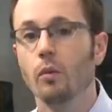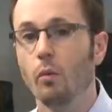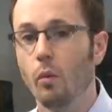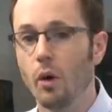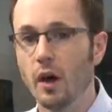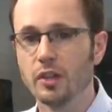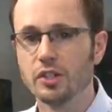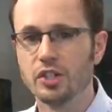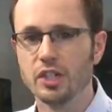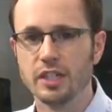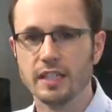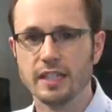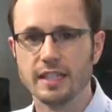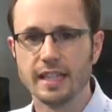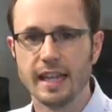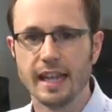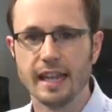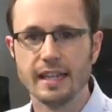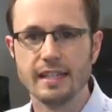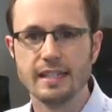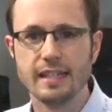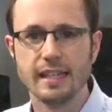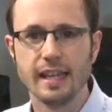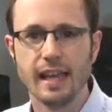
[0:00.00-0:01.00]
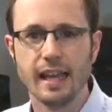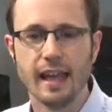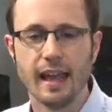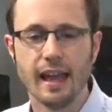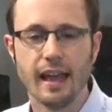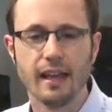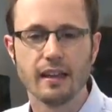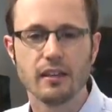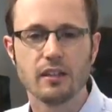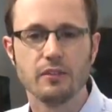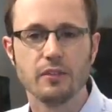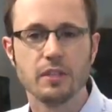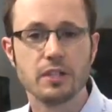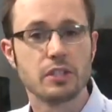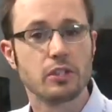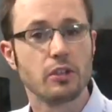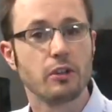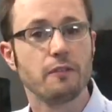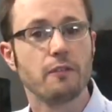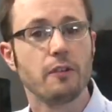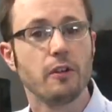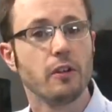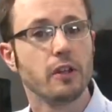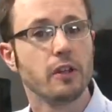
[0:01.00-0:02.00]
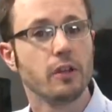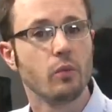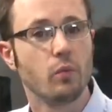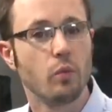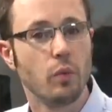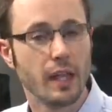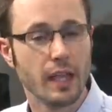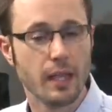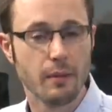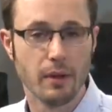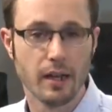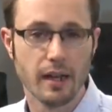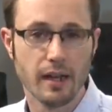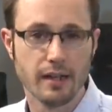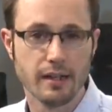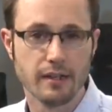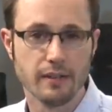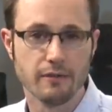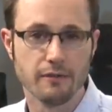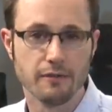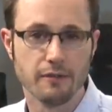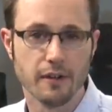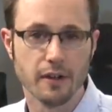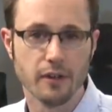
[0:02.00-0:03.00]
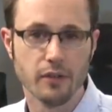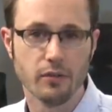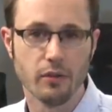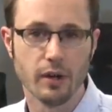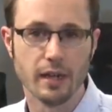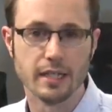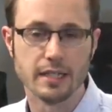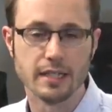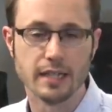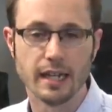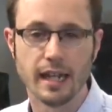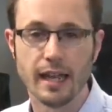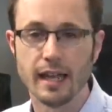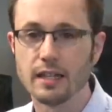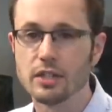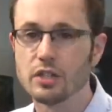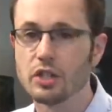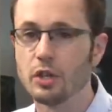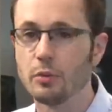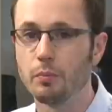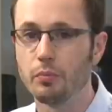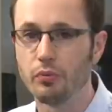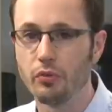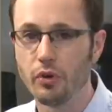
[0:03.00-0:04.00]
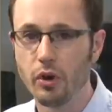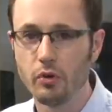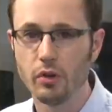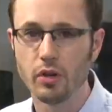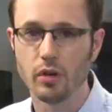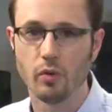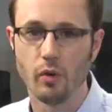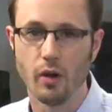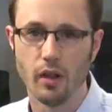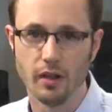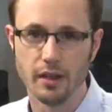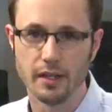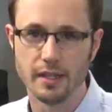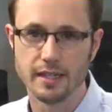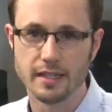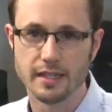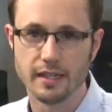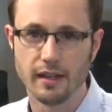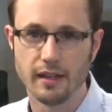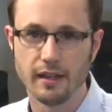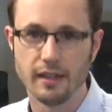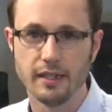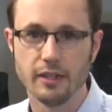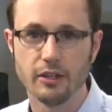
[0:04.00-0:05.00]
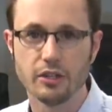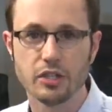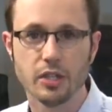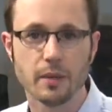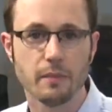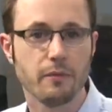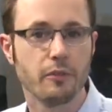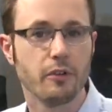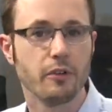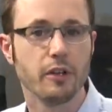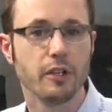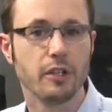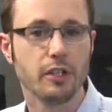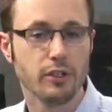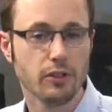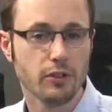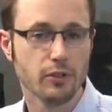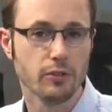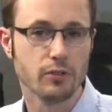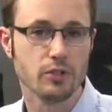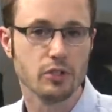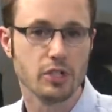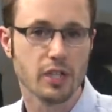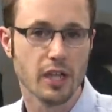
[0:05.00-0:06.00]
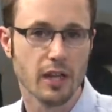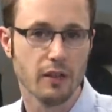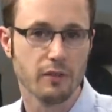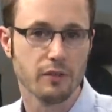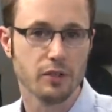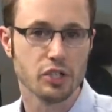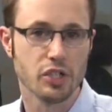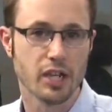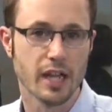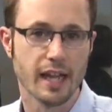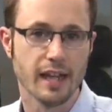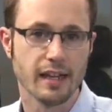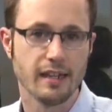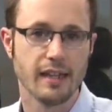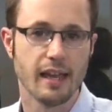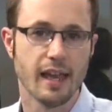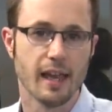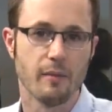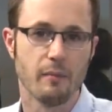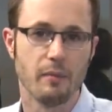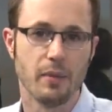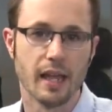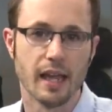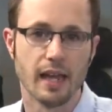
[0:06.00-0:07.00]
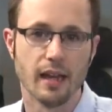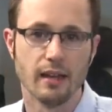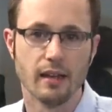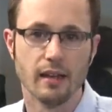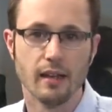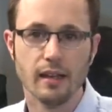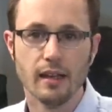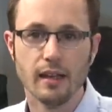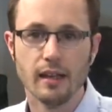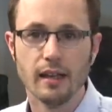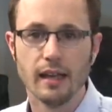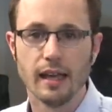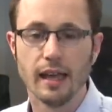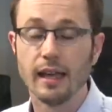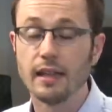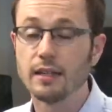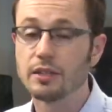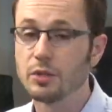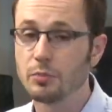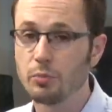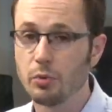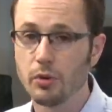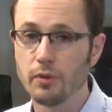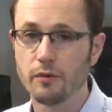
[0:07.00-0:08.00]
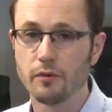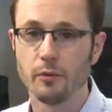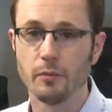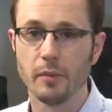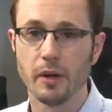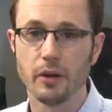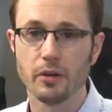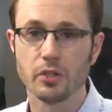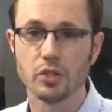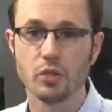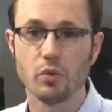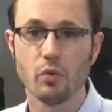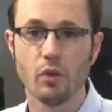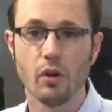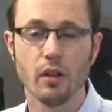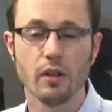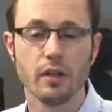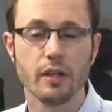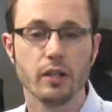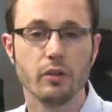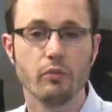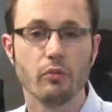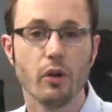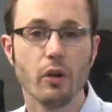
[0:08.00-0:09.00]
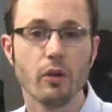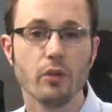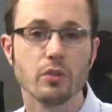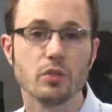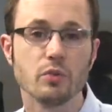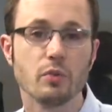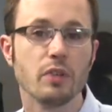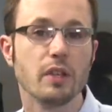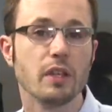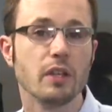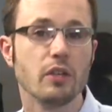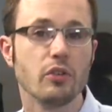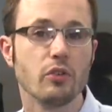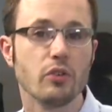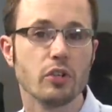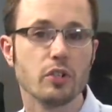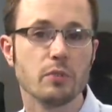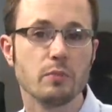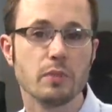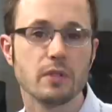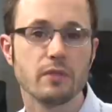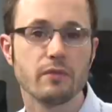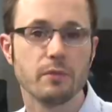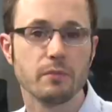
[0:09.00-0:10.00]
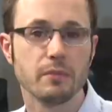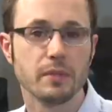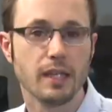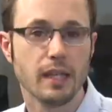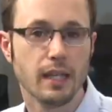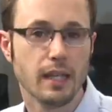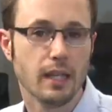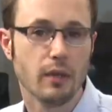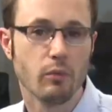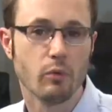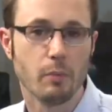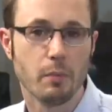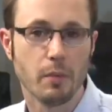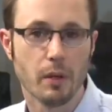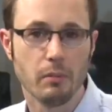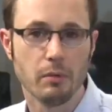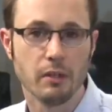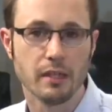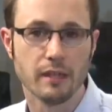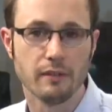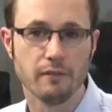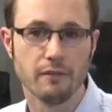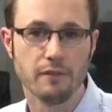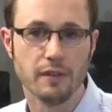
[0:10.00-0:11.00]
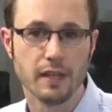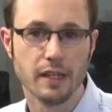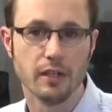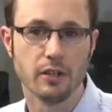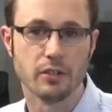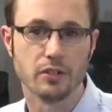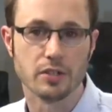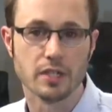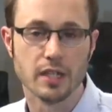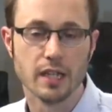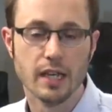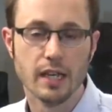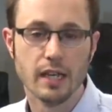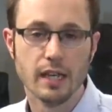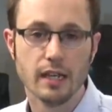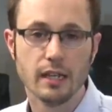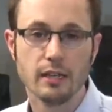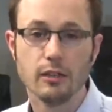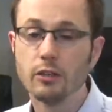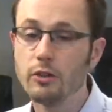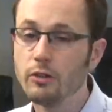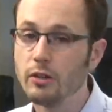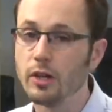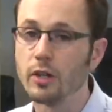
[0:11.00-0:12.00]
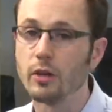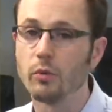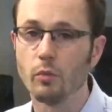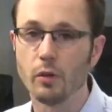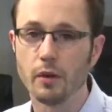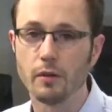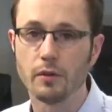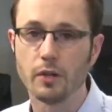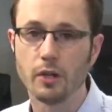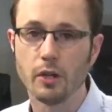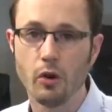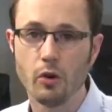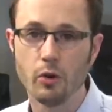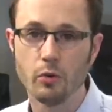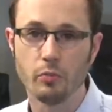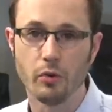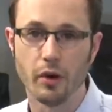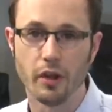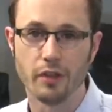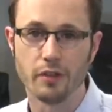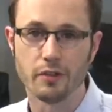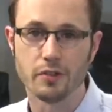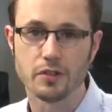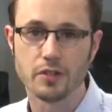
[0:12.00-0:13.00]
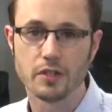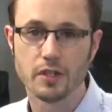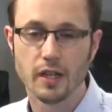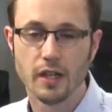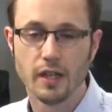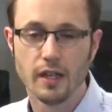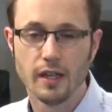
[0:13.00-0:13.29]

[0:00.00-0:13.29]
Washington's anti gay activists are falling way behind in fundraising as the pro equality side gears up for a huge television ad campaign. And support for marriage equality grows with endorsements from key Republican figures, including one of the Koch brothers.